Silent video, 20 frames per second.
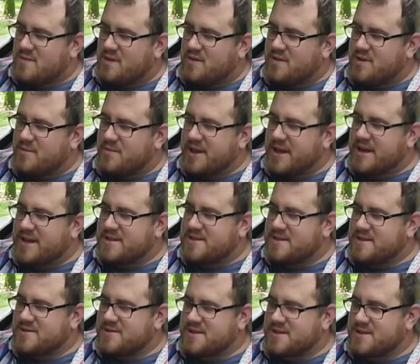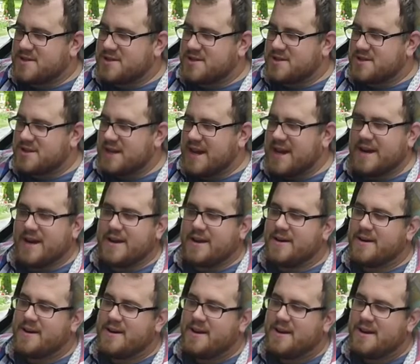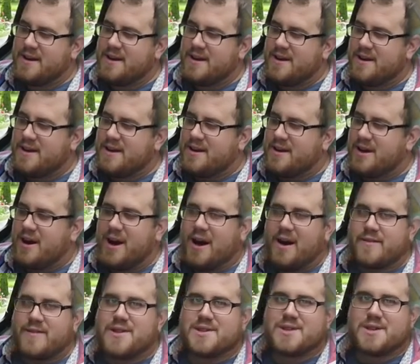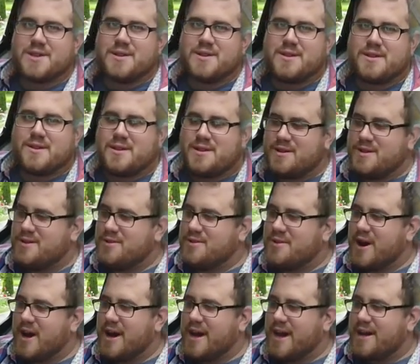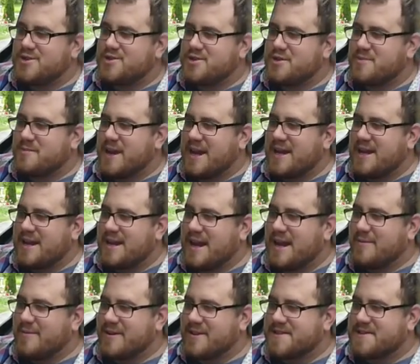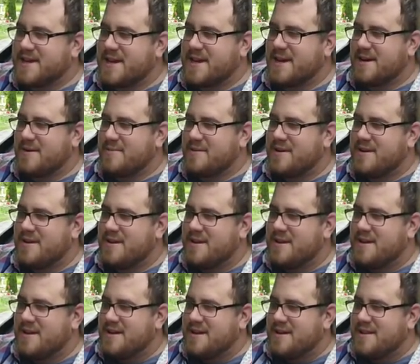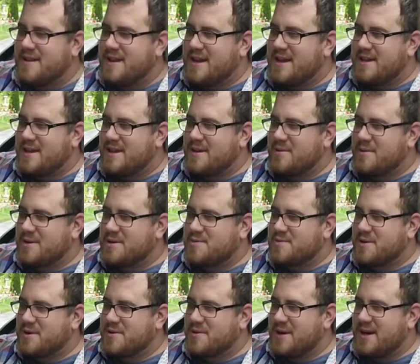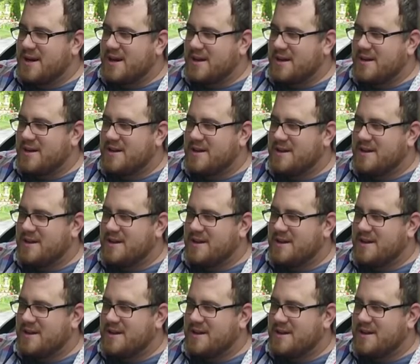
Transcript: If you're planning to use this, just kind of obviously not as your main gaming setup, then I think it works pretty well.